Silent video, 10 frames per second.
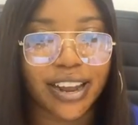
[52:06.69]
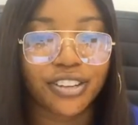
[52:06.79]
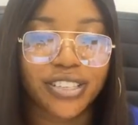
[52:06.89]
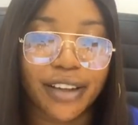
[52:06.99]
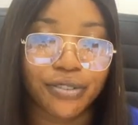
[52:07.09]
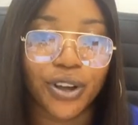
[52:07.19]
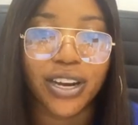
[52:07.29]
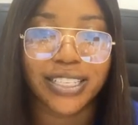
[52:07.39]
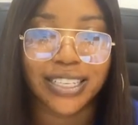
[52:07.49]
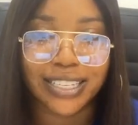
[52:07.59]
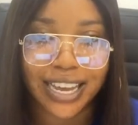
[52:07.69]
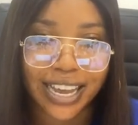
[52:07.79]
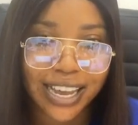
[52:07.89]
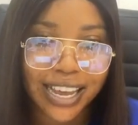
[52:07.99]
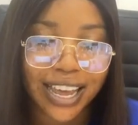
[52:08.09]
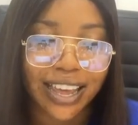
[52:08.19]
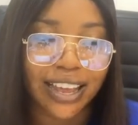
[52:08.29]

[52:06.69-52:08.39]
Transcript: then I just have to call it a day,